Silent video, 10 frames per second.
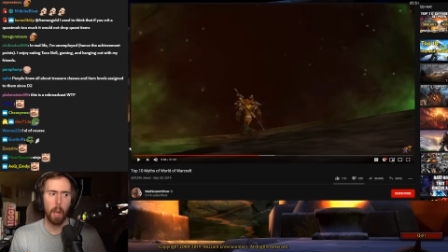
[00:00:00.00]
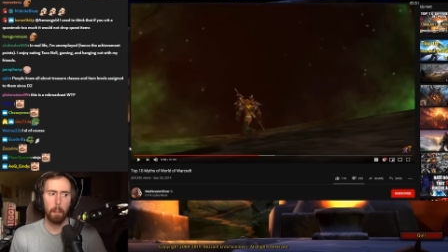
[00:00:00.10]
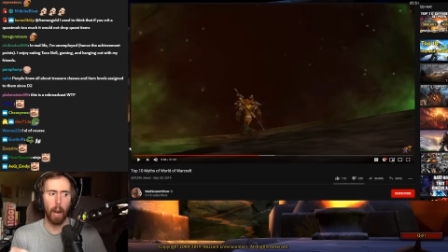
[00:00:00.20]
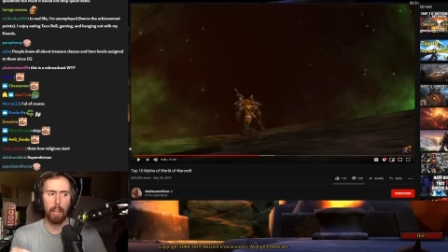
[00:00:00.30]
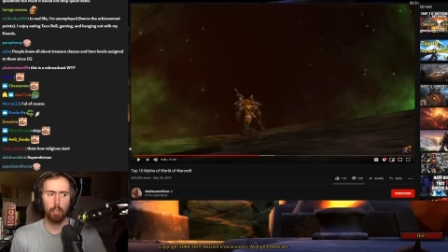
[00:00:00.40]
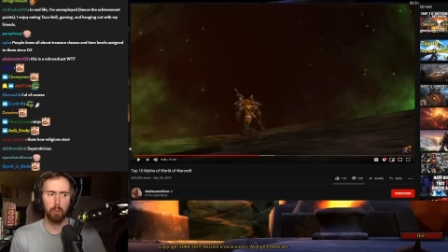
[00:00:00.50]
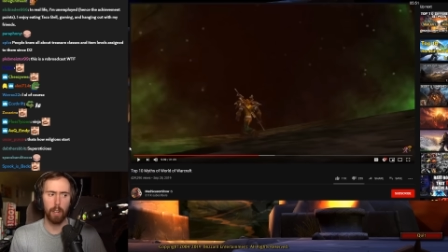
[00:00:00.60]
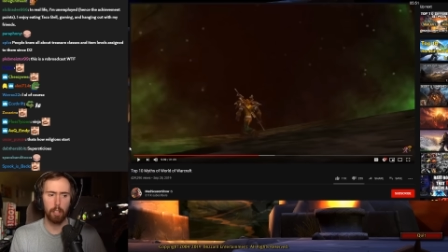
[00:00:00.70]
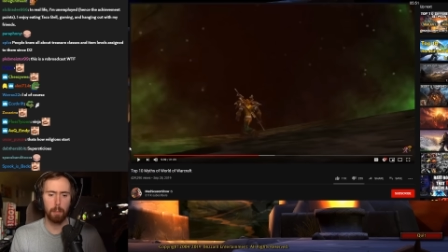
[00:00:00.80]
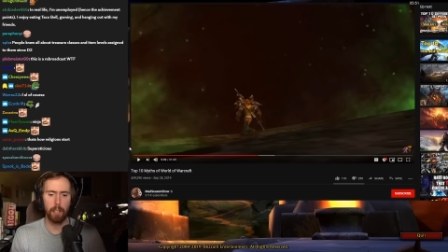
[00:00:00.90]
but i just
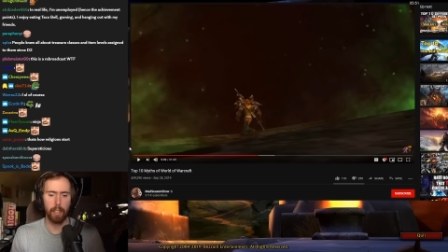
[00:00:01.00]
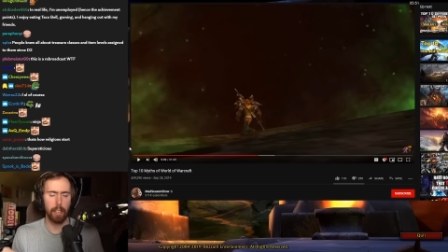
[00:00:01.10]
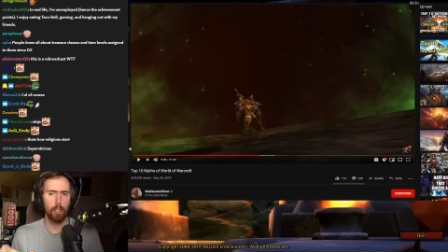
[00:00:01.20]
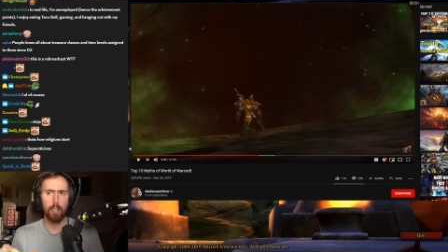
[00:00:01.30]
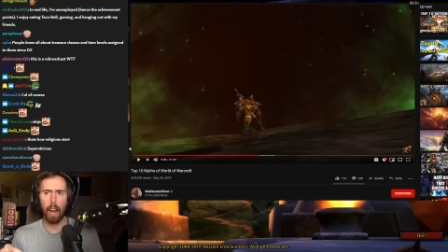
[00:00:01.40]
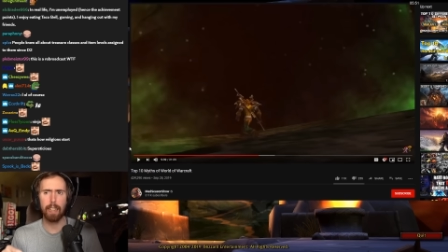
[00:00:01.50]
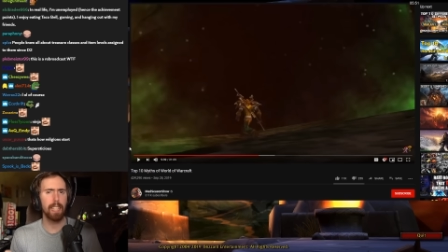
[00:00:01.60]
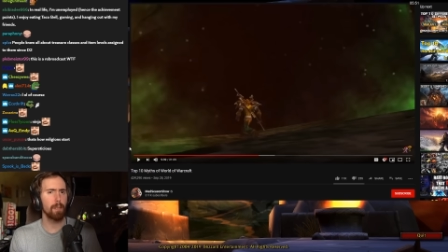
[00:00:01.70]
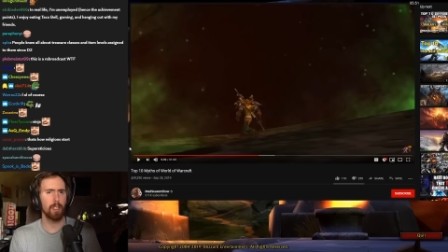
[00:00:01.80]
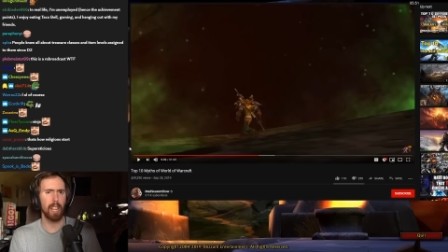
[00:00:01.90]
wanted to be leader i
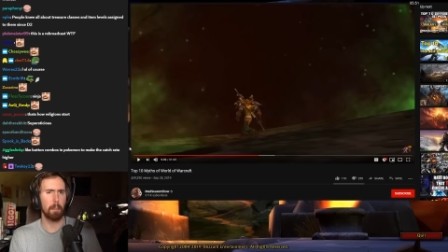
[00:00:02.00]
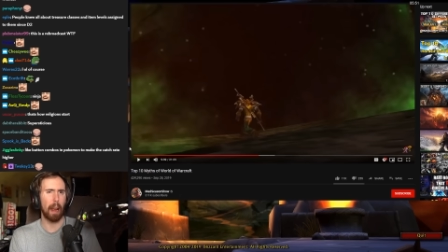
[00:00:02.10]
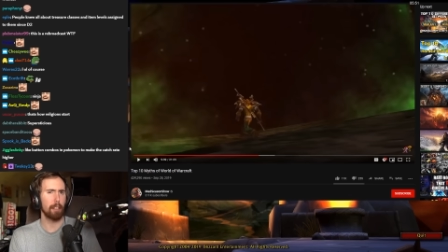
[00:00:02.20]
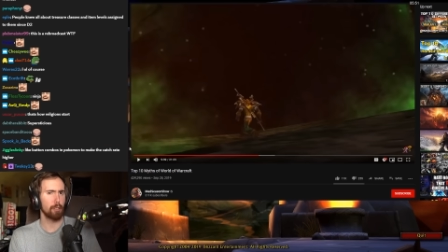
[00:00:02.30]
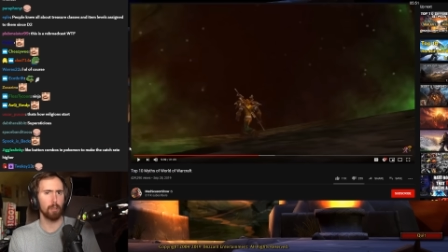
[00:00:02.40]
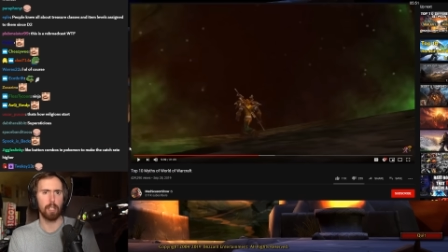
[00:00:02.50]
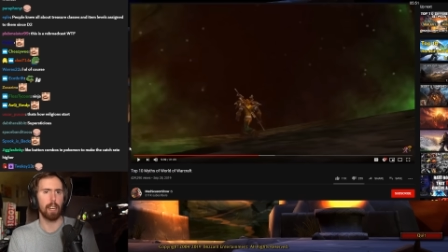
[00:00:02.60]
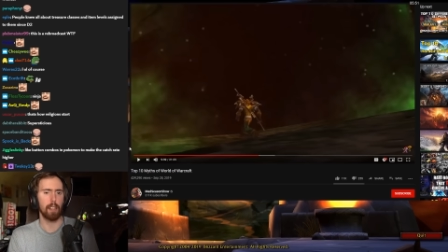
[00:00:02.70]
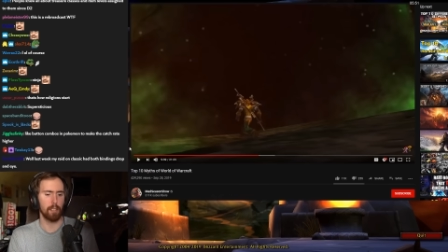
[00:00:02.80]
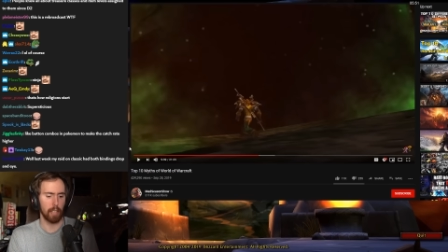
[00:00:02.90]
didn't even think i masterful did
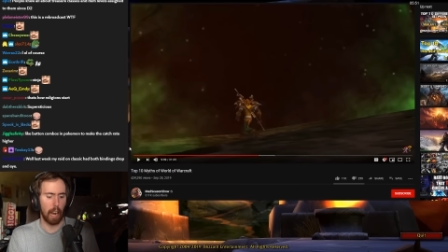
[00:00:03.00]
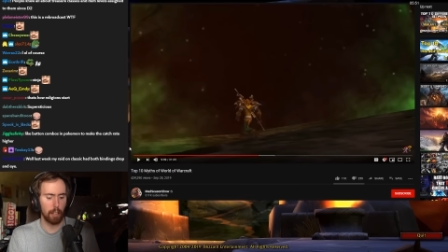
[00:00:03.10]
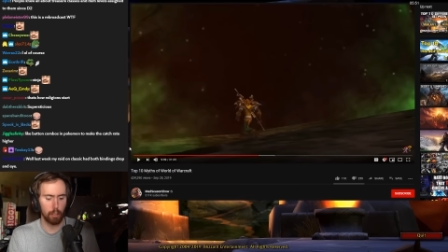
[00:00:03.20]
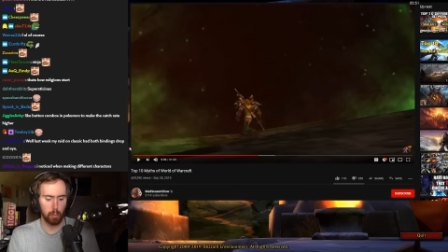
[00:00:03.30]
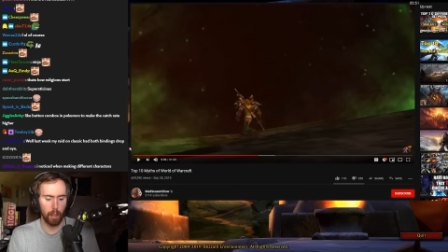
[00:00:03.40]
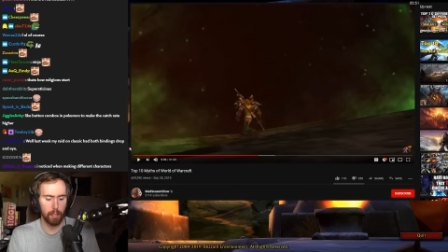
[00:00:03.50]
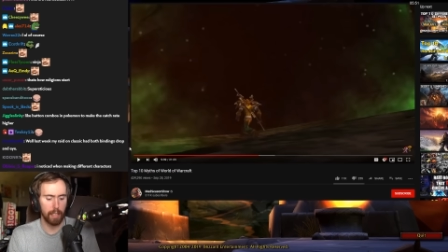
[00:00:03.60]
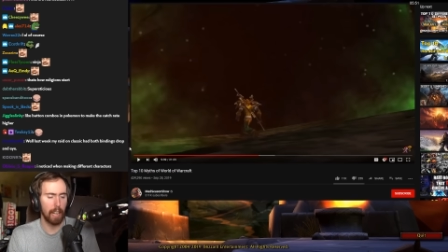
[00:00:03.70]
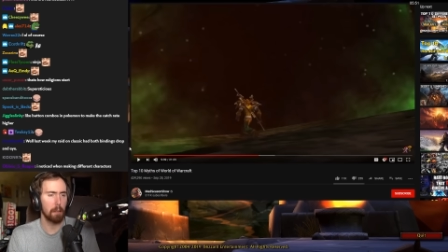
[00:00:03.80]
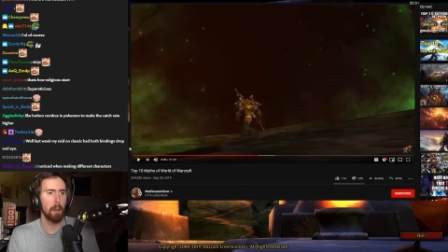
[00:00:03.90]
anything i just wanted to
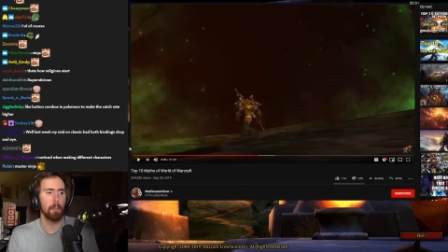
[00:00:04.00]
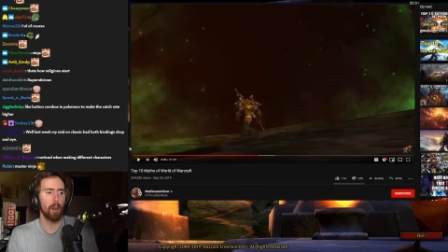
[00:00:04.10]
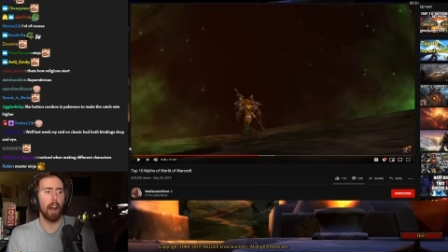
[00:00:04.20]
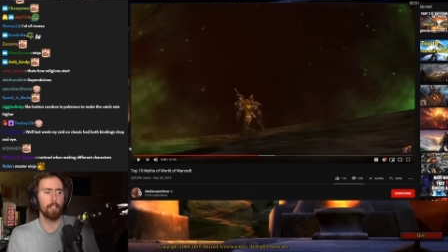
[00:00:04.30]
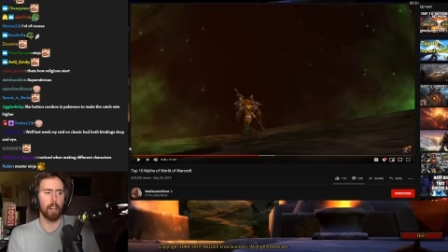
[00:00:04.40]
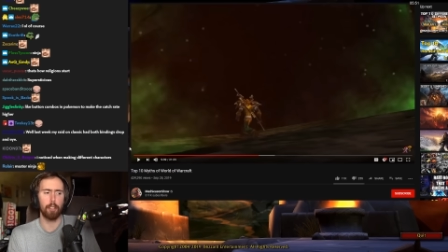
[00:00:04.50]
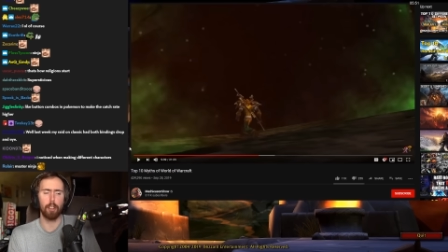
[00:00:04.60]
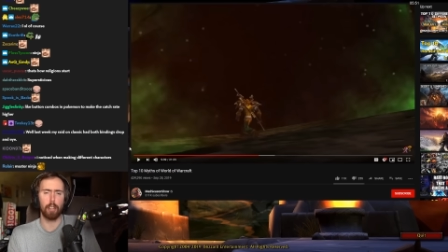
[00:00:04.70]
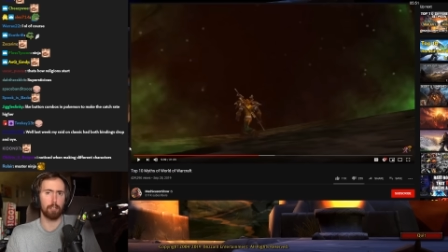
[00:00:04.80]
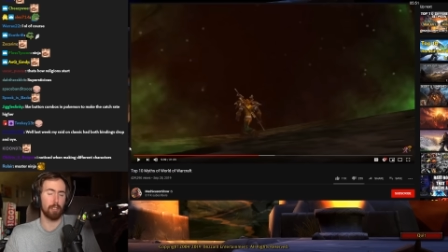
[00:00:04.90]
kick people out that i
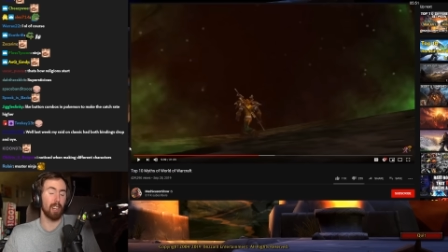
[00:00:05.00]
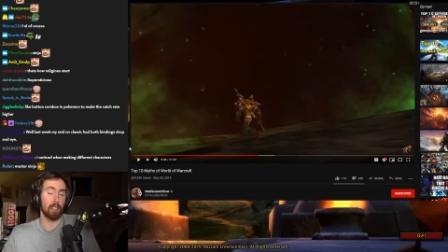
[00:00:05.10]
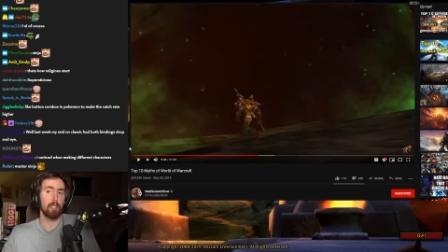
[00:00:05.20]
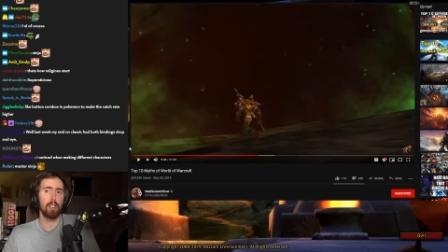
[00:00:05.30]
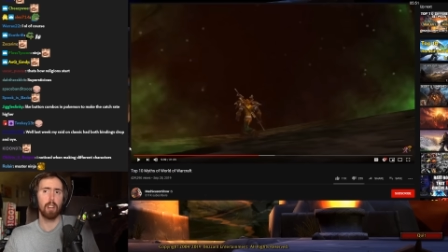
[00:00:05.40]
thought sucked